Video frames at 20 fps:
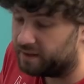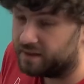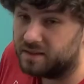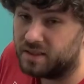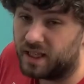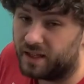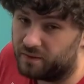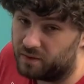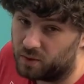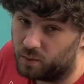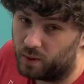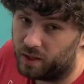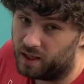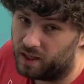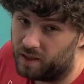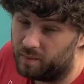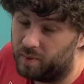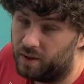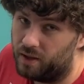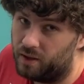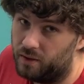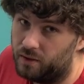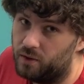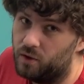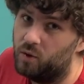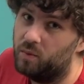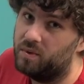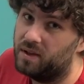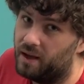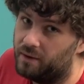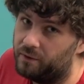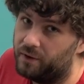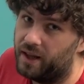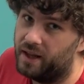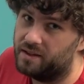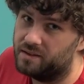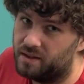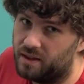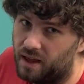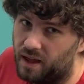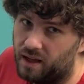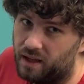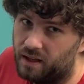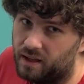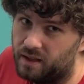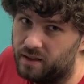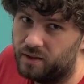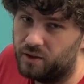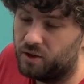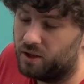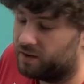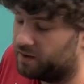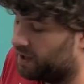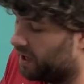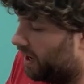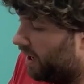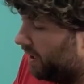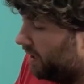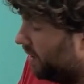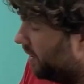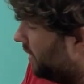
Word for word: 720p YouTube, definitely its thing. Good at that.